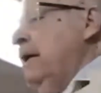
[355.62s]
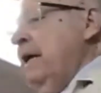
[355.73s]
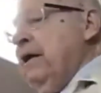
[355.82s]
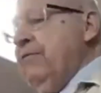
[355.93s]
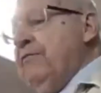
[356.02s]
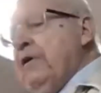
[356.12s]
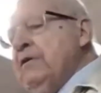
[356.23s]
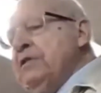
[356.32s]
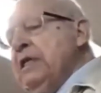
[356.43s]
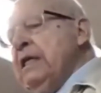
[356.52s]
in
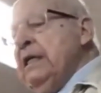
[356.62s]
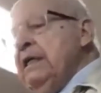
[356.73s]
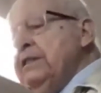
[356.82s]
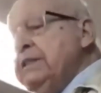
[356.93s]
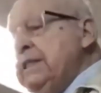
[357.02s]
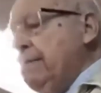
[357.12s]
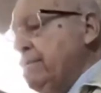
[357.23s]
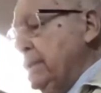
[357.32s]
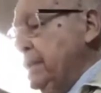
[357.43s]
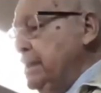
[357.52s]
verse
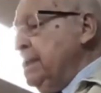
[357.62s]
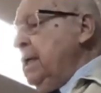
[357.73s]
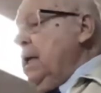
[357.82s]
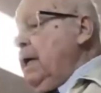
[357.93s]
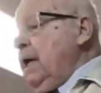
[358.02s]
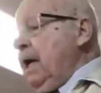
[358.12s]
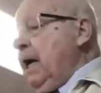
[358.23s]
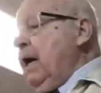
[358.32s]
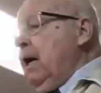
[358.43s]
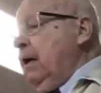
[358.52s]
7.
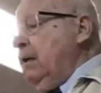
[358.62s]
Uh,